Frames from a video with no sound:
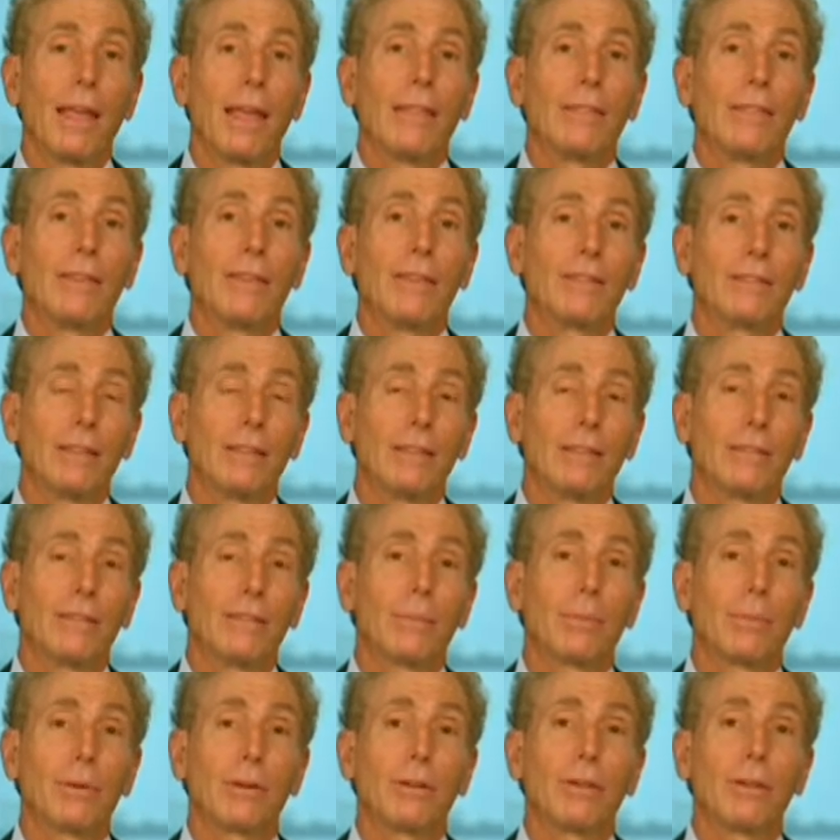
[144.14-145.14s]
This can
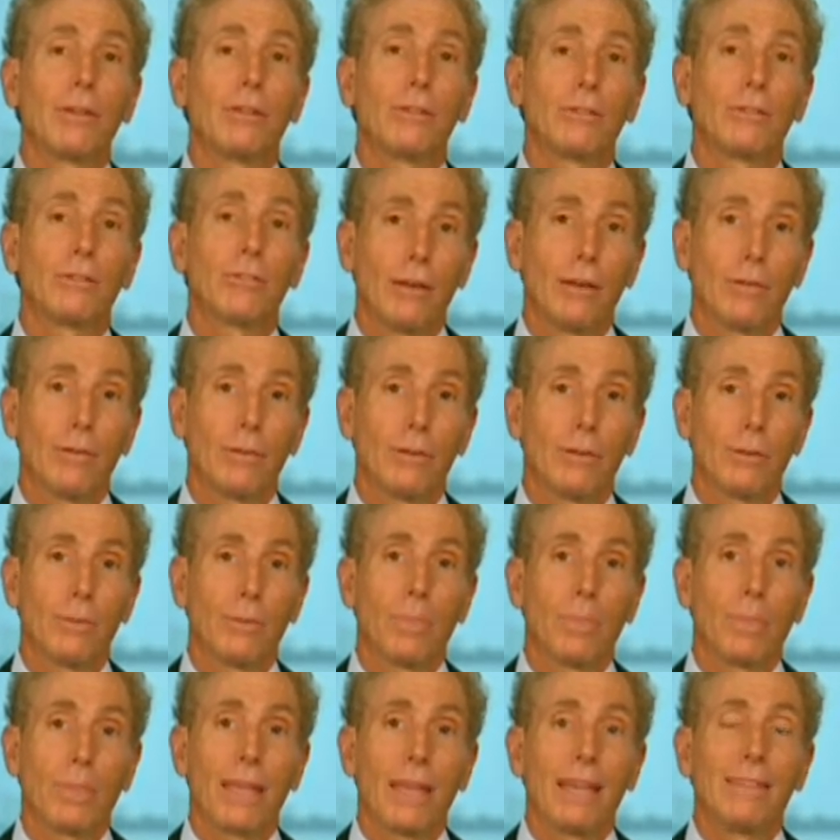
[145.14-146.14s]
typically save
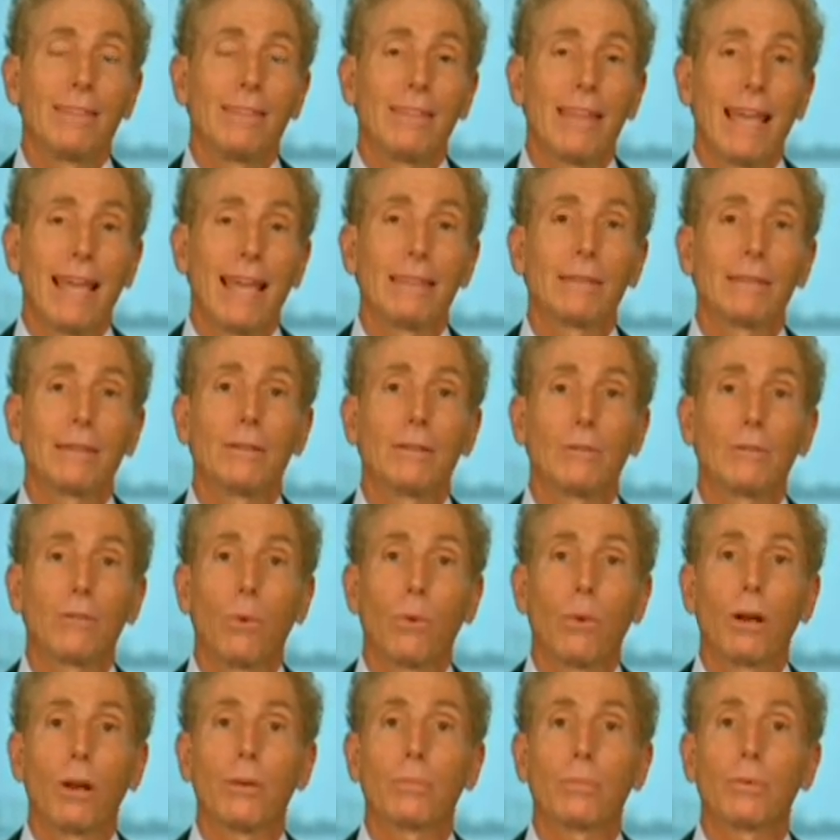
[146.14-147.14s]
you 10 to
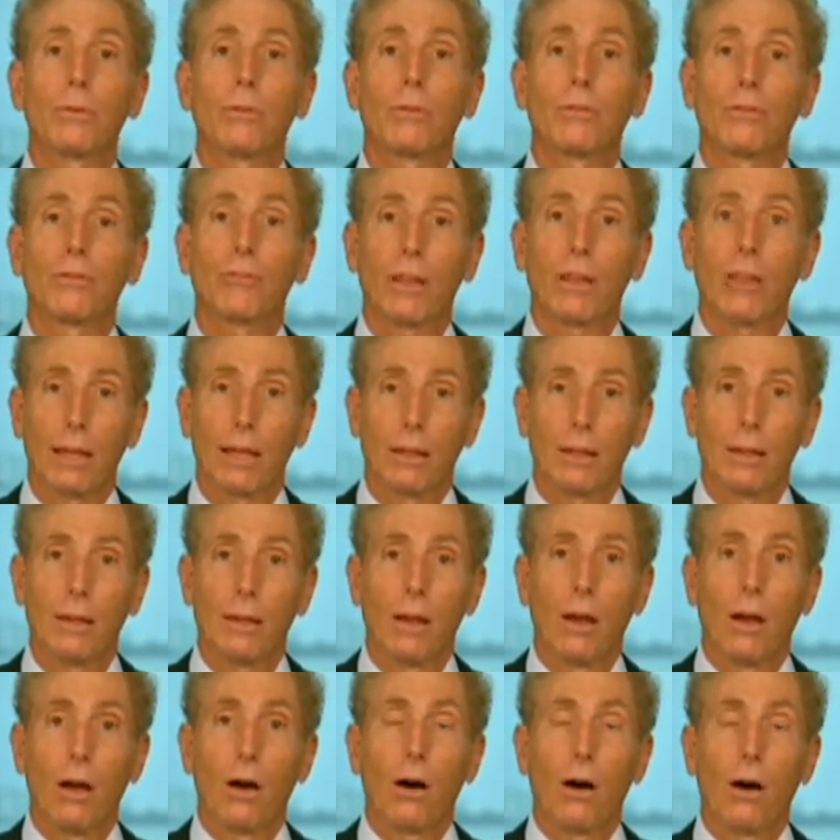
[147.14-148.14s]
20%
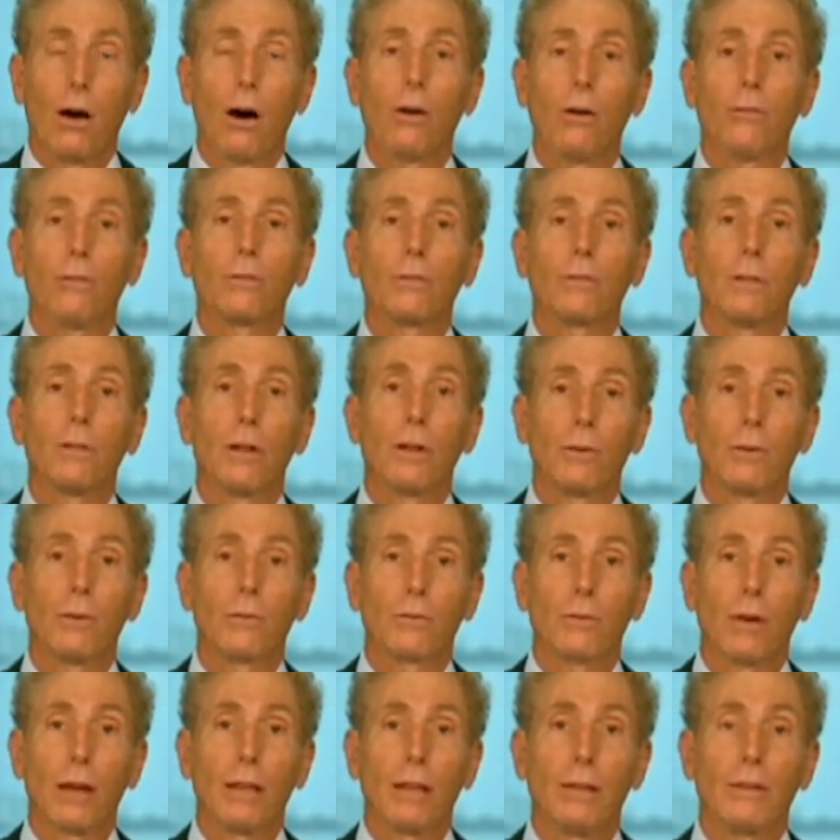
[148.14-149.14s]
off the
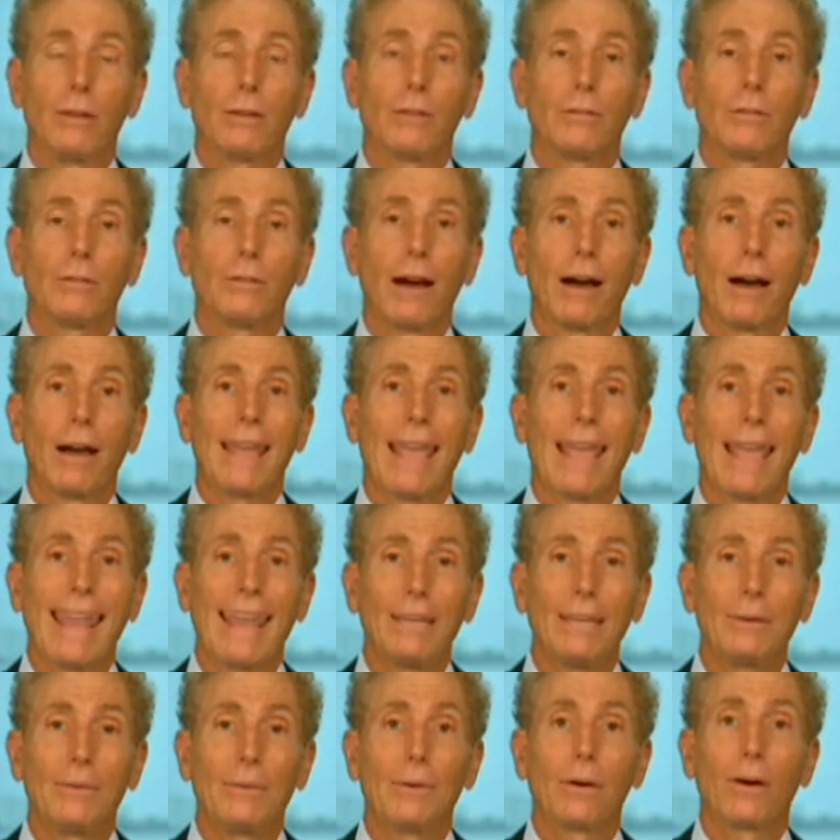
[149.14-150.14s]
lowest rate you can find
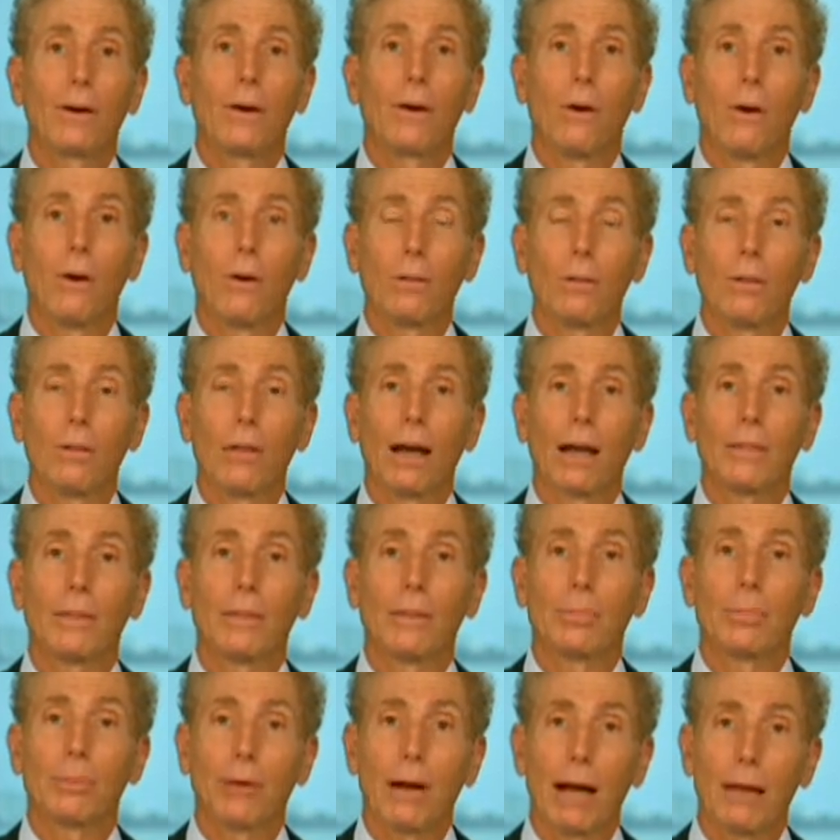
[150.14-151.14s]
anywhere online.
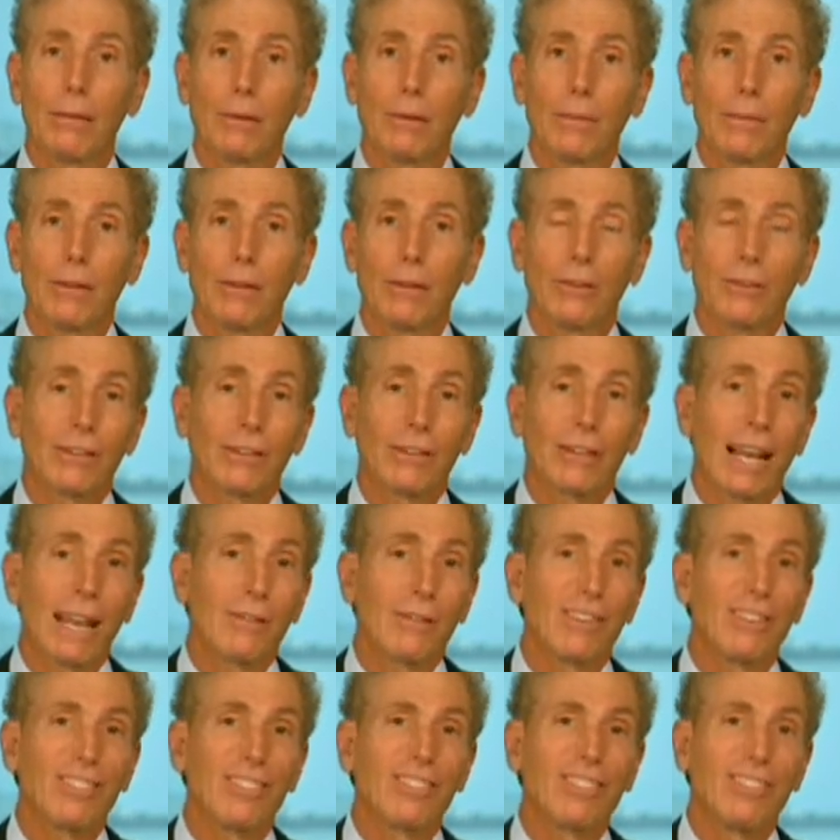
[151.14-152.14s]
The problem is it's kind
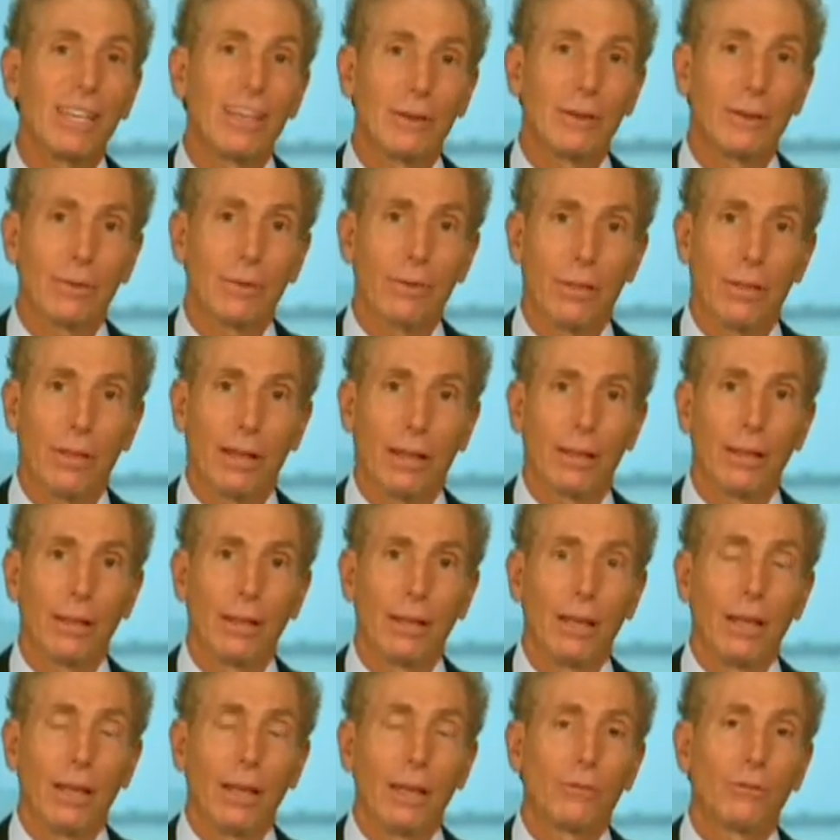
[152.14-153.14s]
of a secret thing,
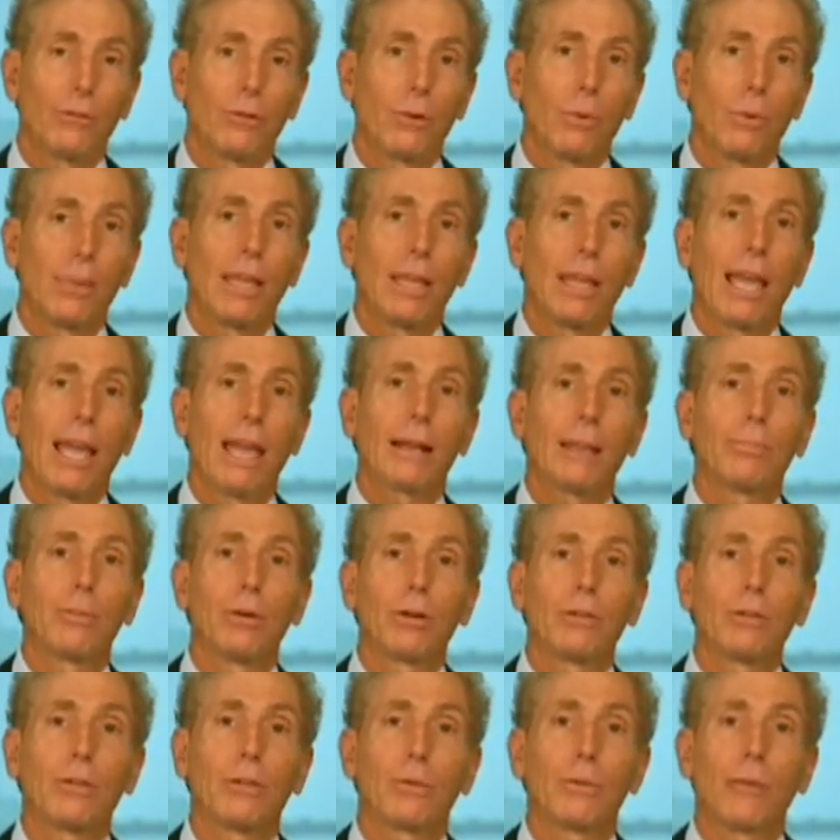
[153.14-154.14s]
so we can't
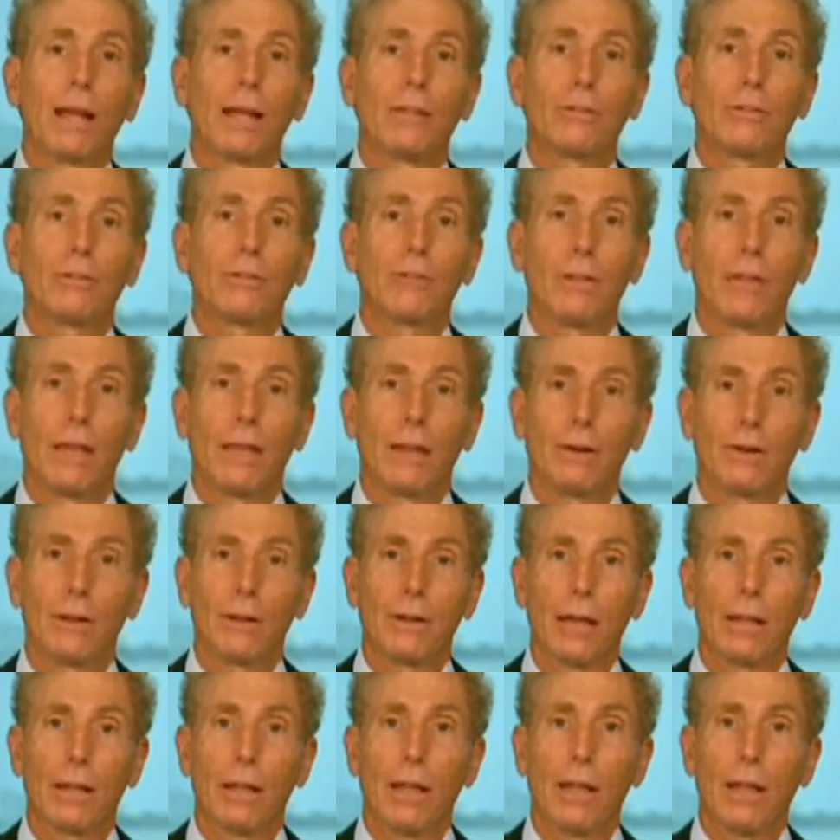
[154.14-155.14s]
put the rates on the internet.